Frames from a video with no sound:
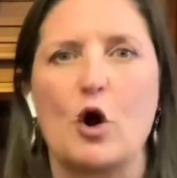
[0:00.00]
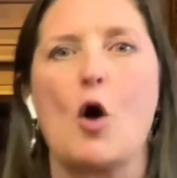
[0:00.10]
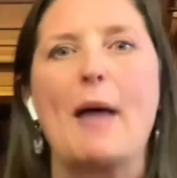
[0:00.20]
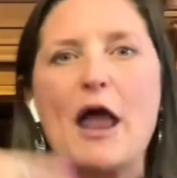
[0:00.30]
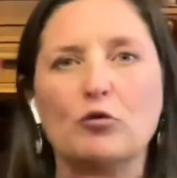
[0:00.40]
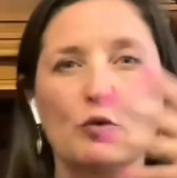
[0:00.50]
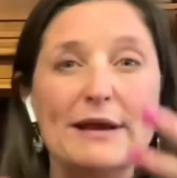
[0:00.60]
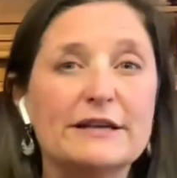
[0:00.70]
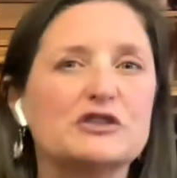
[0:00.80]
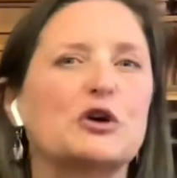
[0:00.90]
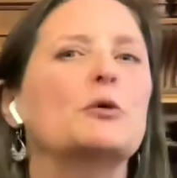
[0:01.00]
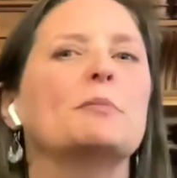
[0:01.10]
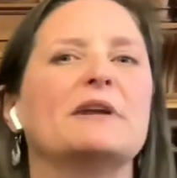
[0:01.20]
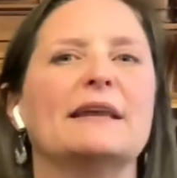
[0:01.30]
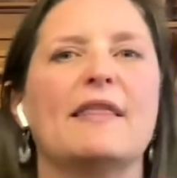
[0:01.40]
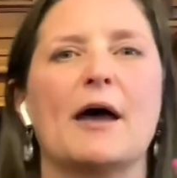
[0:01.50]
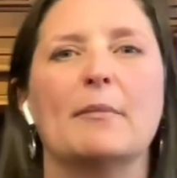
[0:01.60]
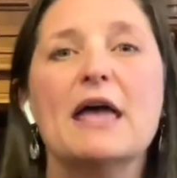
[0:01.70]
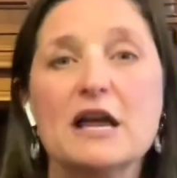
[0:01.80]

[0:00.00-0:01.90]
Rome and reinterpreting them